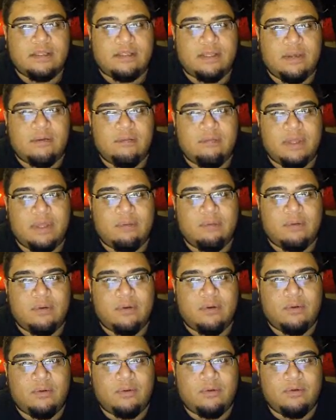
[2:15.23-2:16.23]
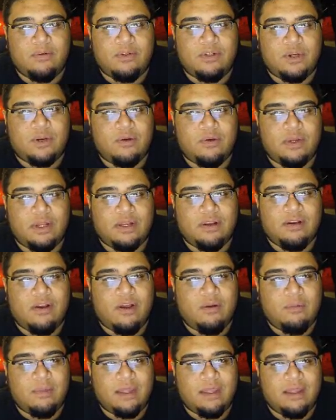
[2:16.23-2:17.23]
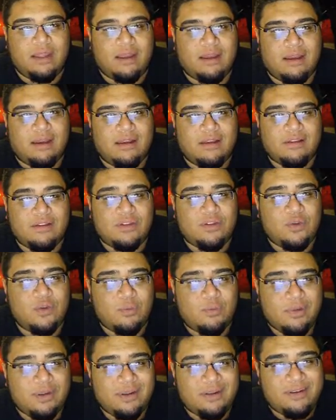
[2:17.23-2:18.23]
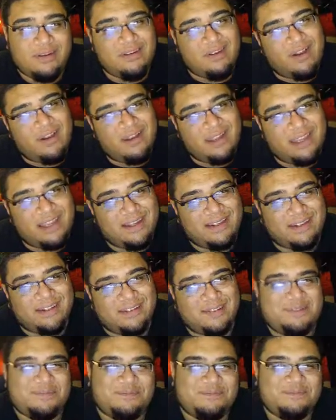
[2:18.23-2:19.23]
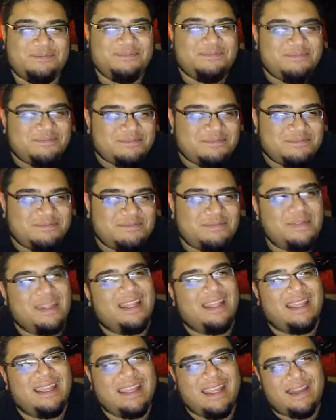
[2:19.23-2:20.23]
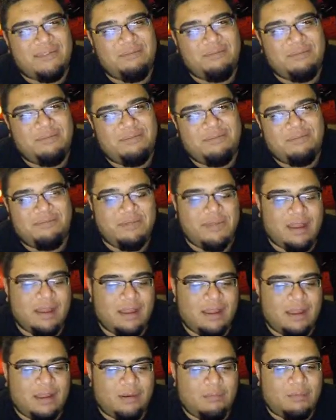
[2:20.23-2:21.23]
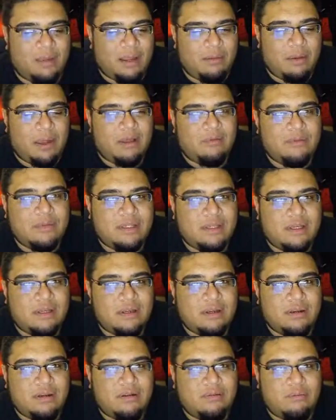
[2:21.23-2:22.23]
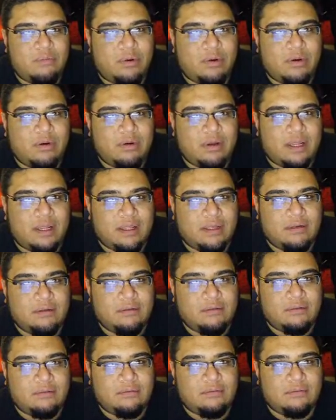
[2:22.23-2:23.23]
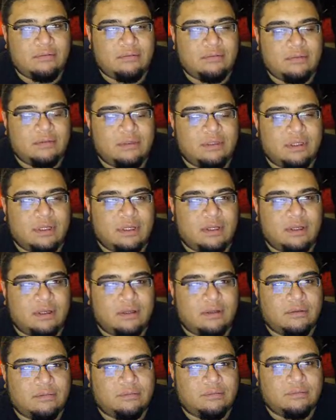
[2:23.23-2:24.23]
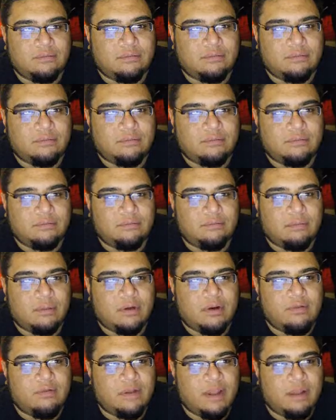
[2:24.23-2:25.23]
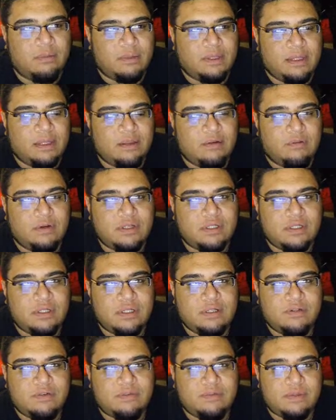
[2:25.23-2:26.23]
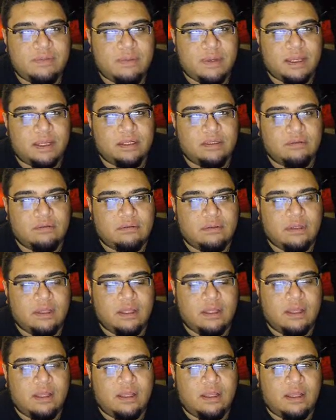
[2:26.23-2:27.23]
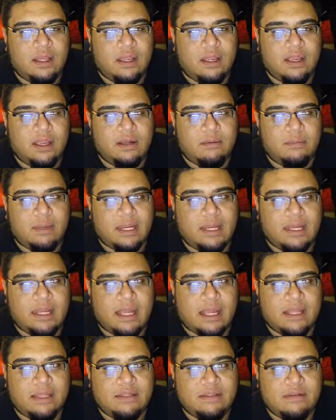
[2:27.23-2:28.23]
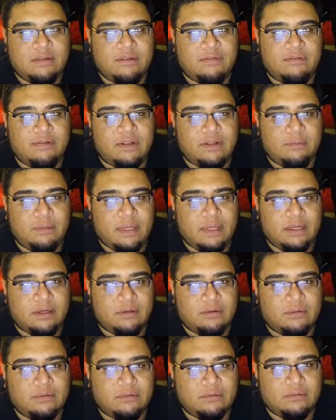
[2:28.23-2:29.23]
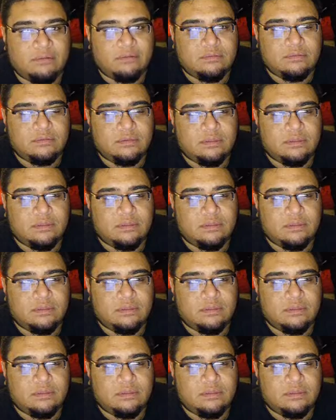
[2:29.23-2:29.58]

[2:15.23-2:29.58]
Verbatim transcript: Some people joke and call me a stupid dog eater. Yeah. My mom's a Puerto Rican, um, but her family originally is from Spain. And my dad's Filipino,